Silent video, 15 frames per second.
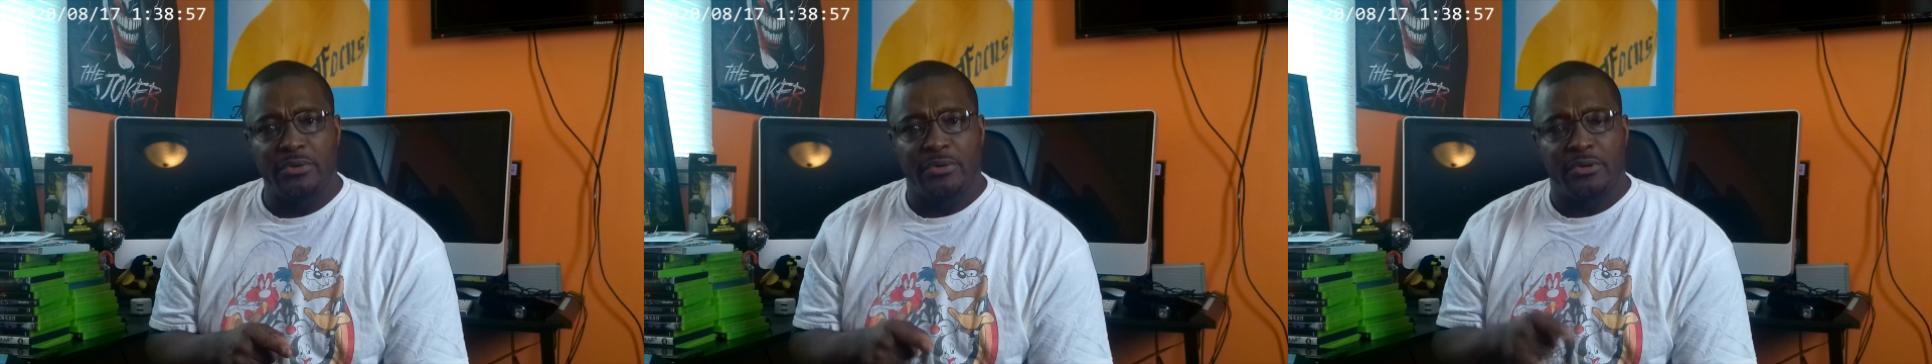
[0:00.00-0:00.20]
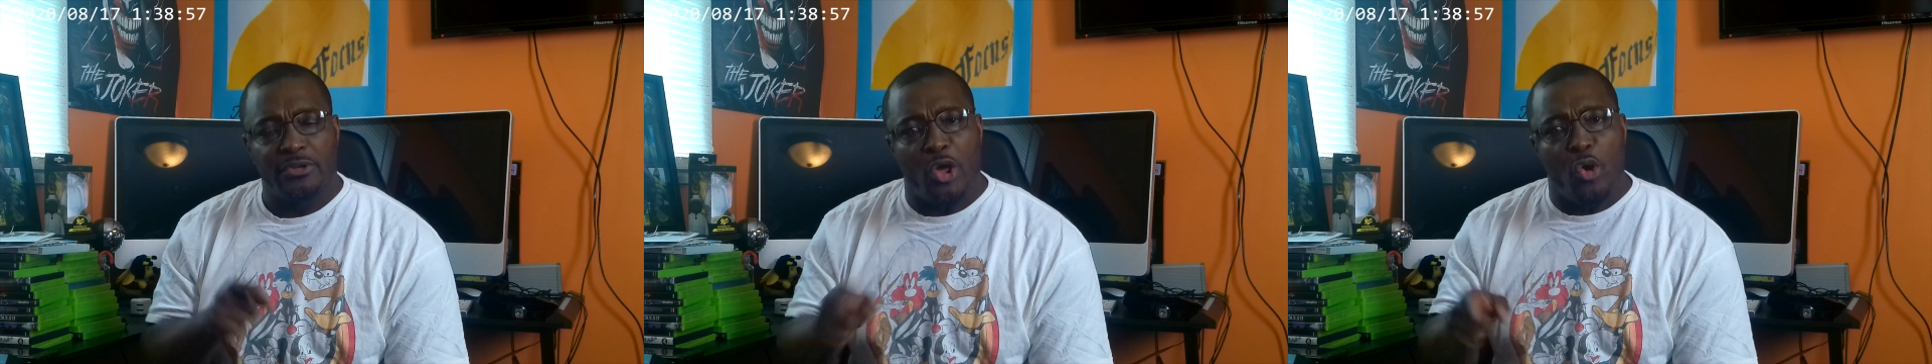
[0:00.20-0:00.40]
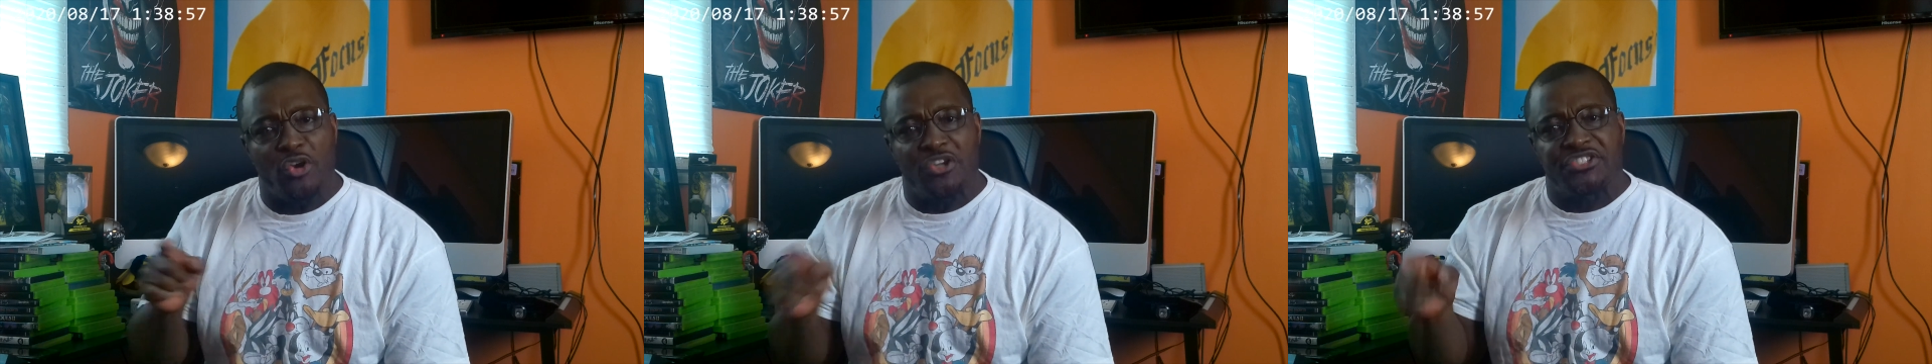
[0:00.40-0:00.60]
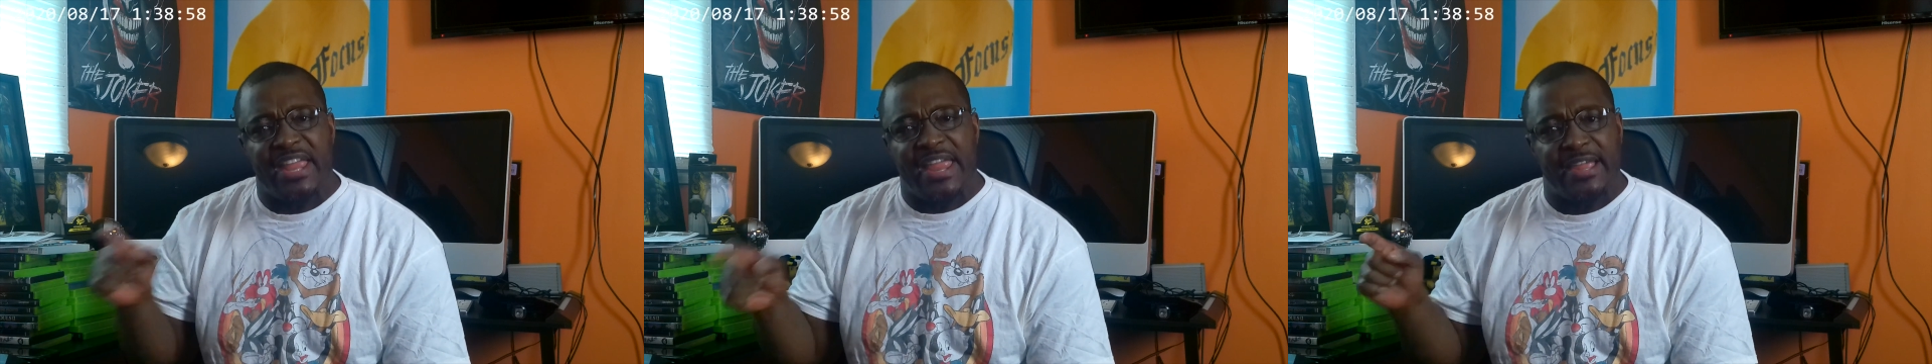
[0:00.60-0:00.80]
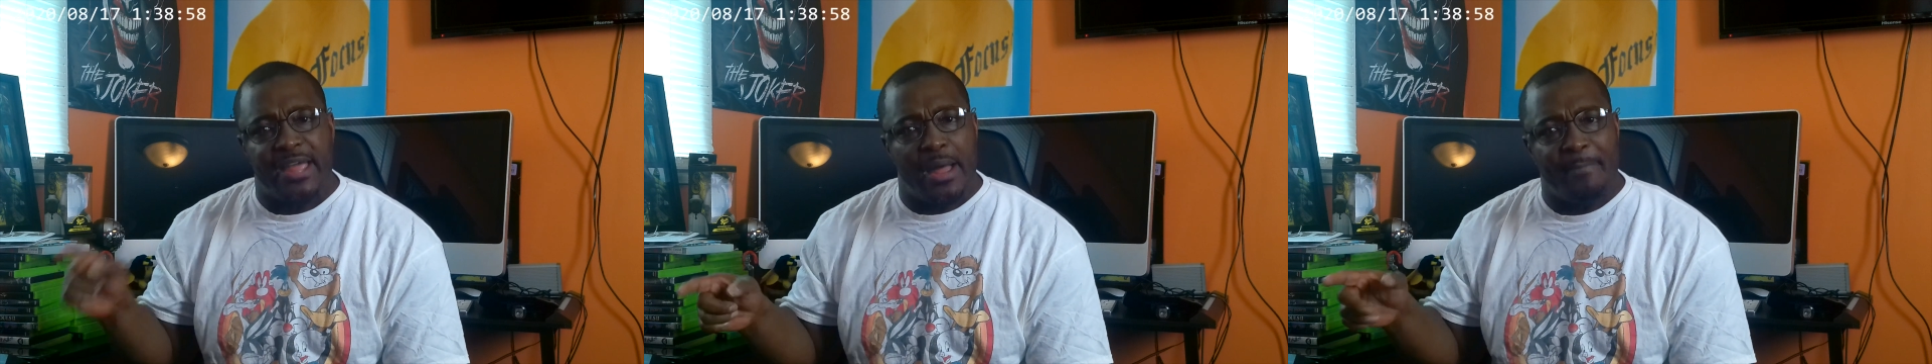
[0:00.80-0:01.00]
long as they
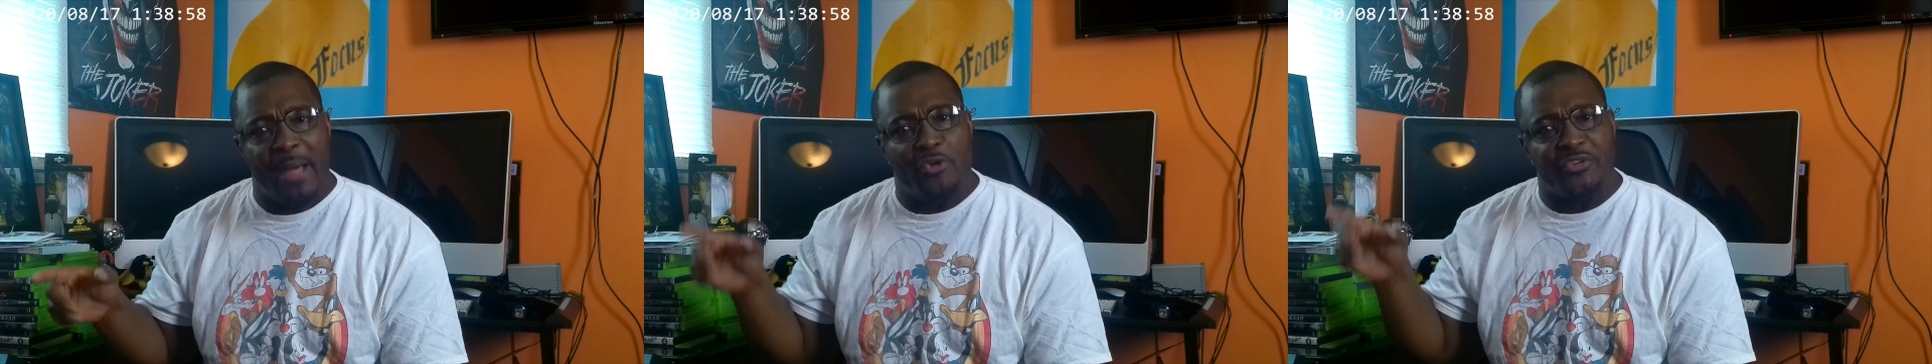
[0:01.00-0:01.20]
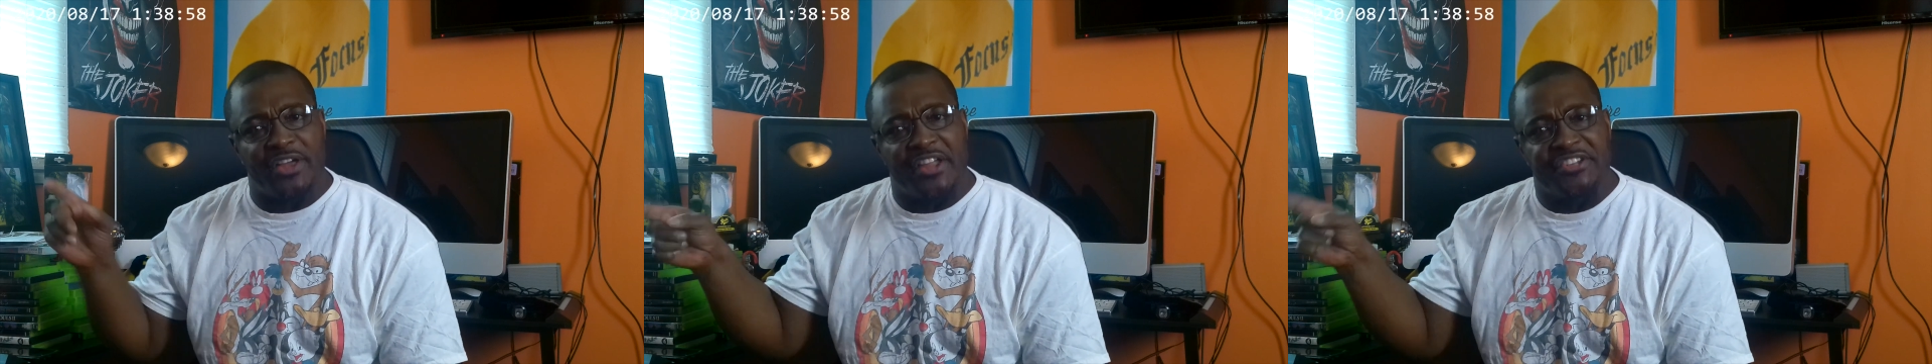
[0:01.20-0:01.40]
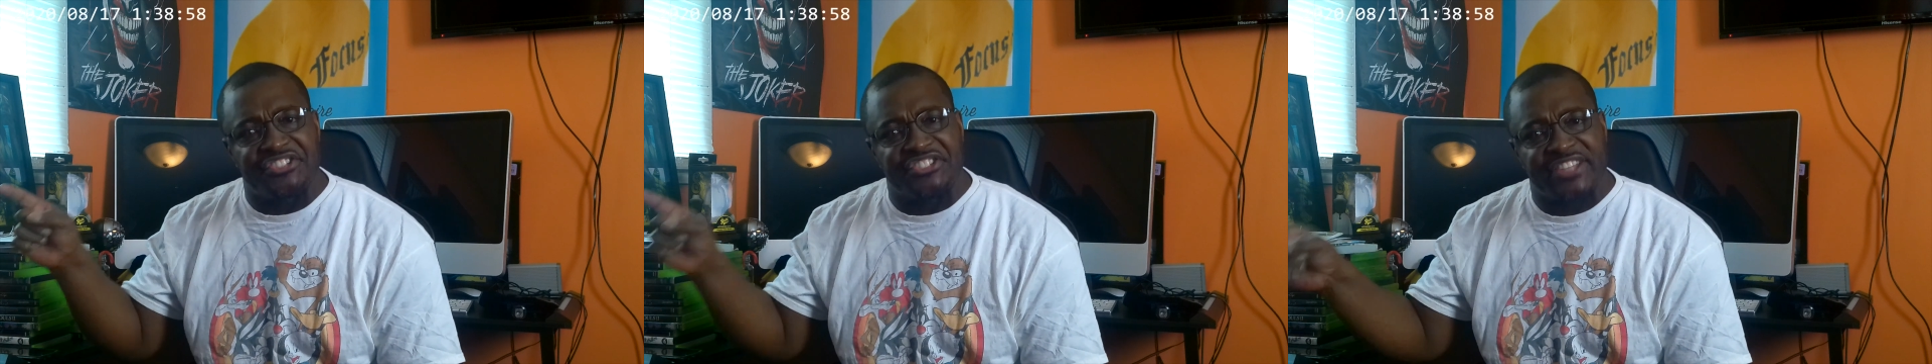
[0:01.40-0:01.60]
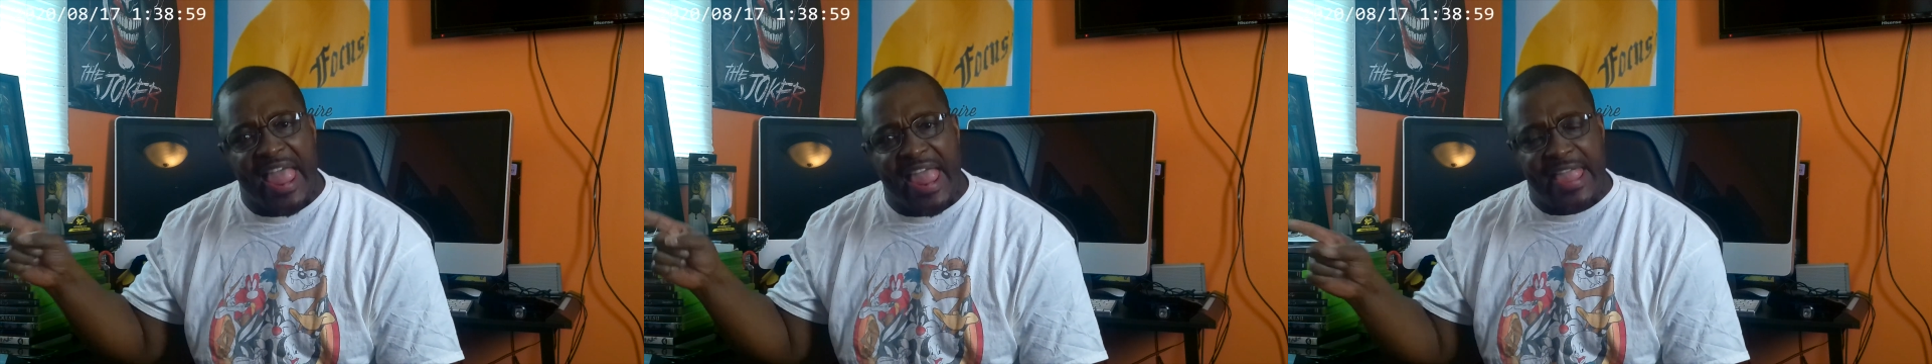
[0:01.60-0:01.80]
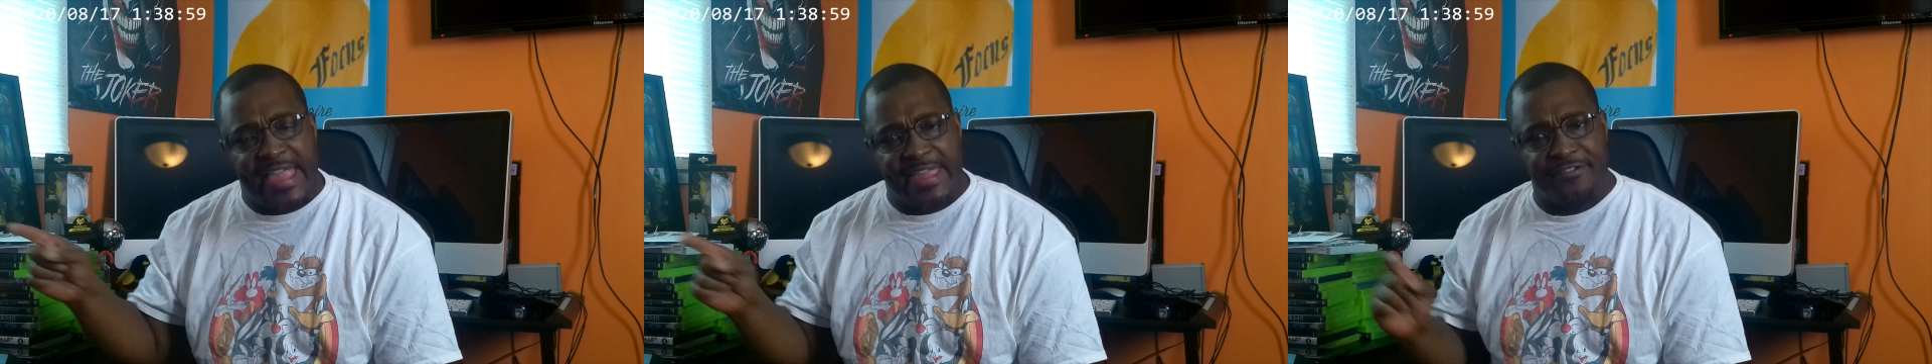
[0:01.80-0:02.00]
come out
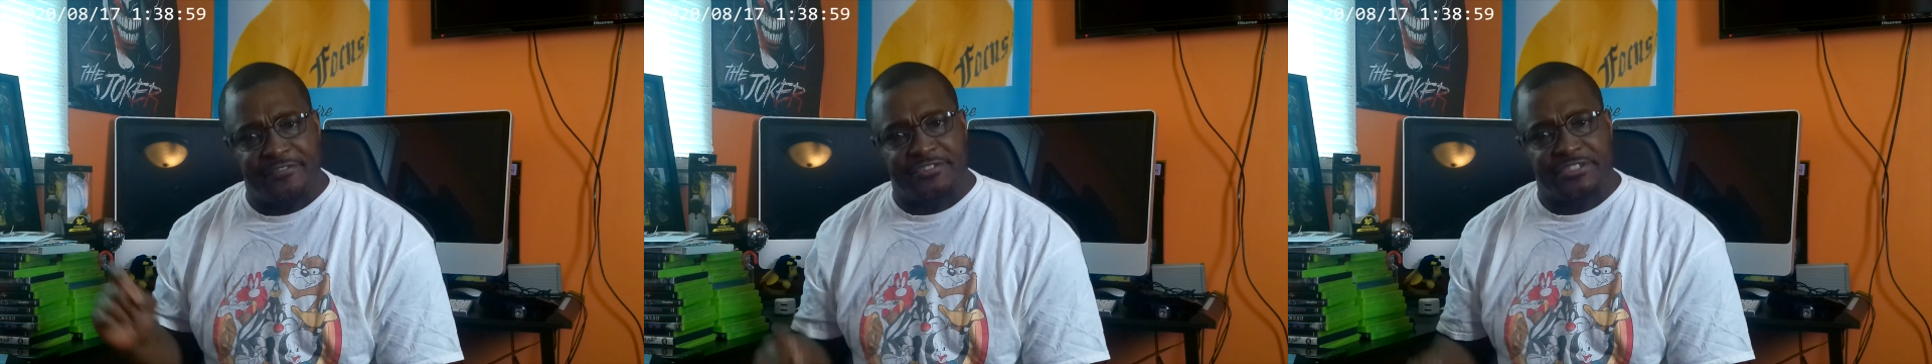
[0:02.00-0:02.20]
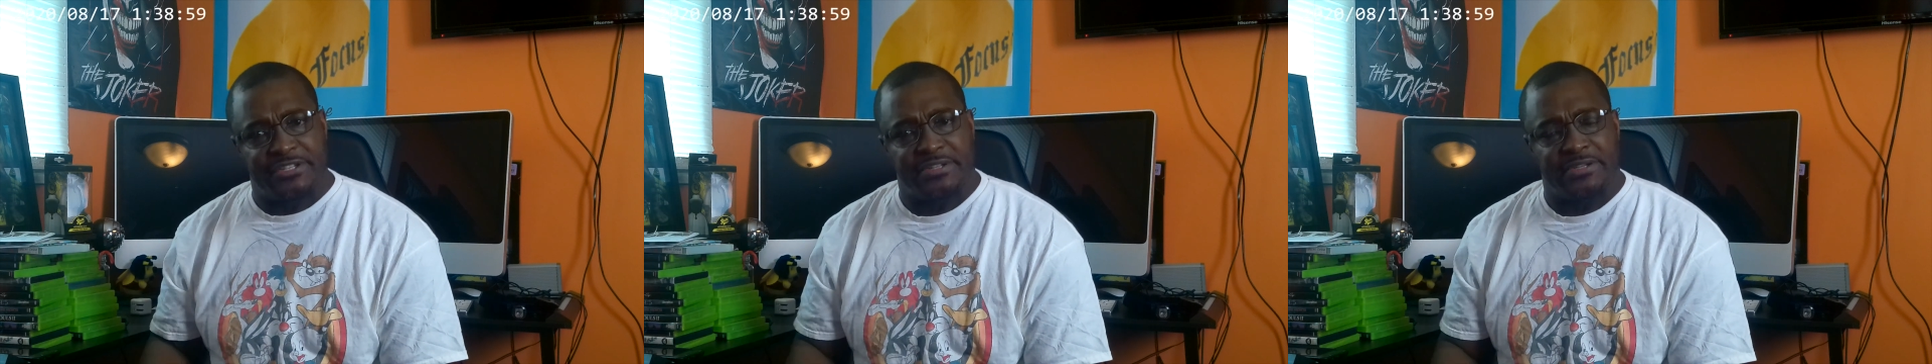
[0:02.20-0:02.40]
unscathed.